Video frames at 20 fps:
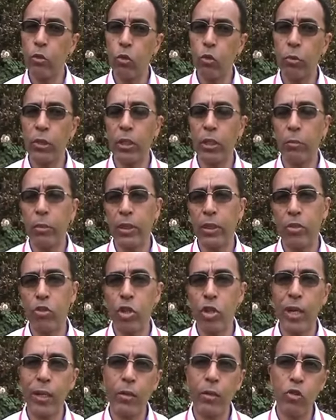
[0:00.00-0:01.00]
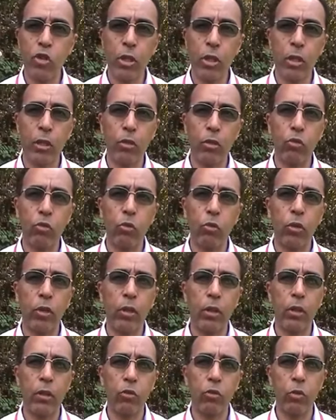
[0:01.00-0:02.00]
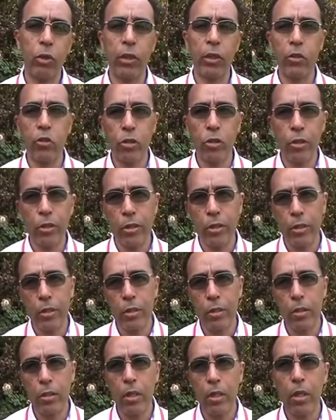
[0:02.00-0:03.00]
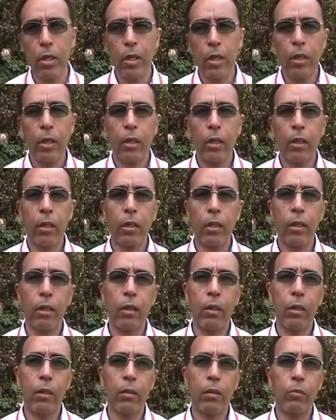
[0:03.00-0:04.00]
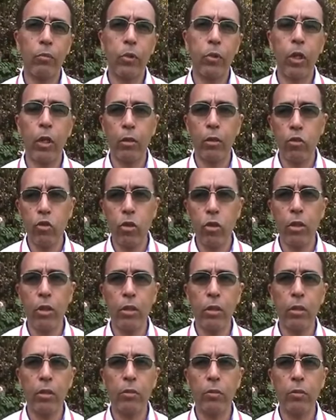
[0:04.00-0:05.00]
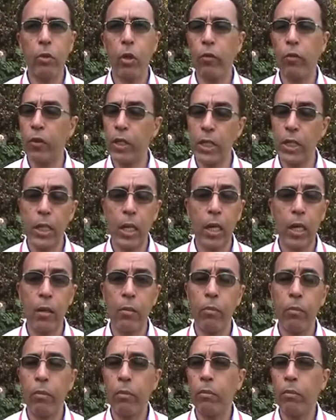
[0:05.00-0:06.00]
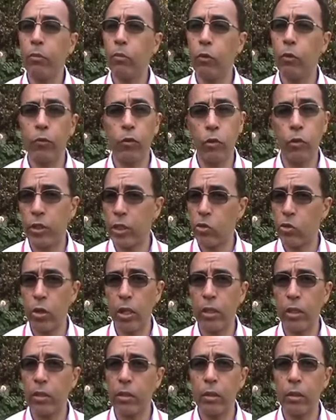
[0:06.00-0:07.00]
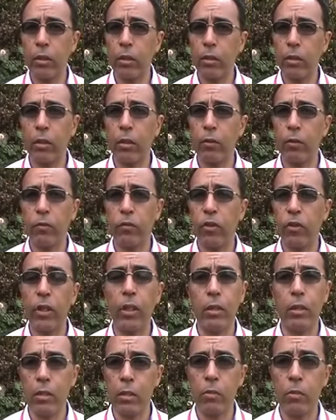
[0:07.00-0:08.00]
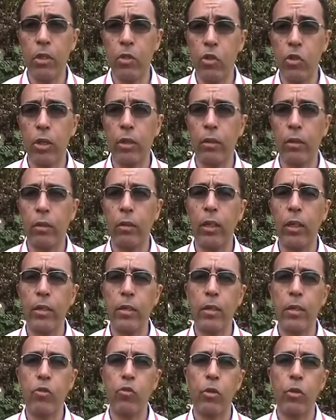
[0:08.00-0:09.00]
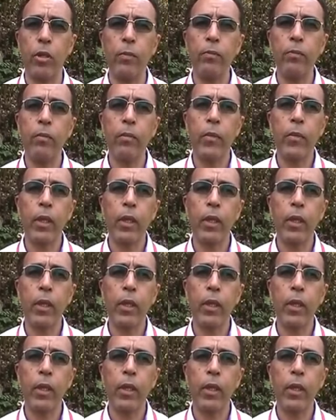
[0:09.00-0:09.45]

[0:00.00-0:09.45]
tend to be a bit challenging to the religious culture of Islam, of Christianity, of theism in general, etc.